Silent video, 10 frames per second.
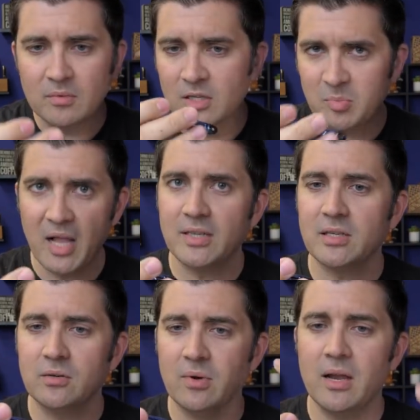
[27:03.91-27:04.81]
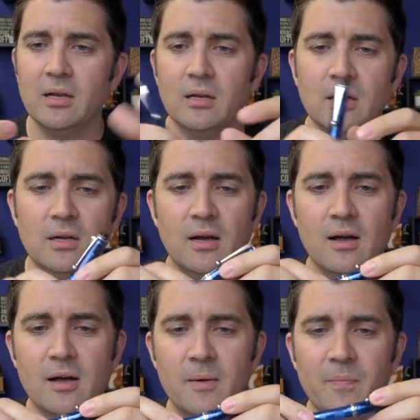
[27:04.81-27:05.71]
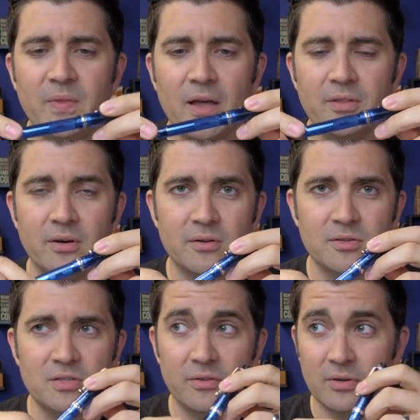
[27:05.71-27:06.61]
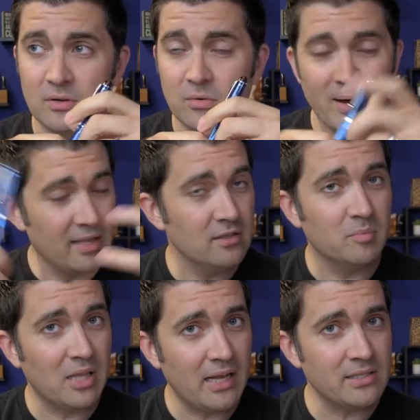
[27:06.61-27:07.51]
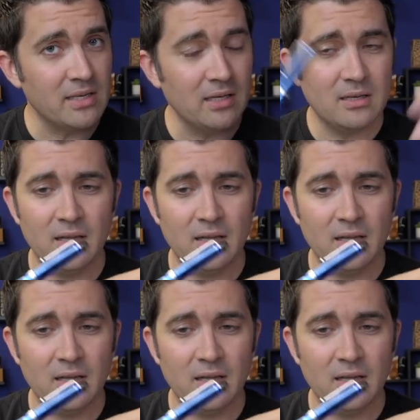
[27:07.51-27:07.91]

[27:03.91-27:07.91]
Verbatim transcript: It's plastic, right? Um, now there's different grades of plastic,